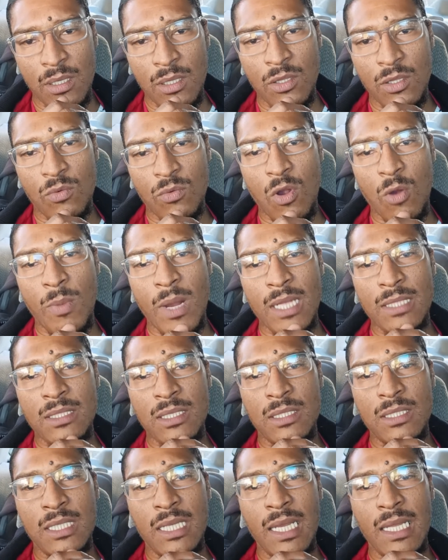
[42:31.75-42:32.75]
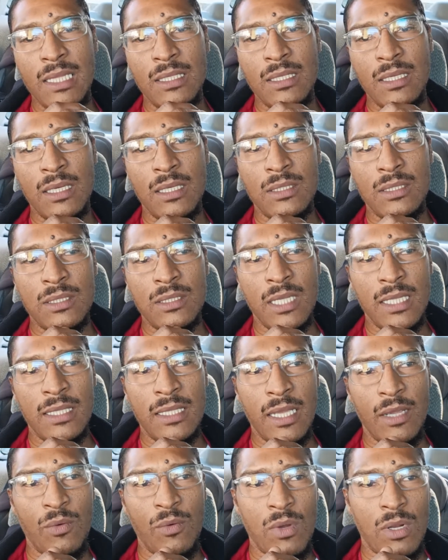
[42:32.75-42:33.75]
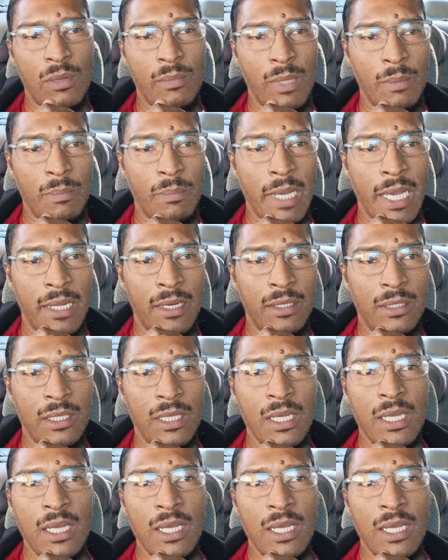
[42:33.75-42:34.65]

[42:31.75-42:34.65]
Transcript: The robots are telling us that they want to be better.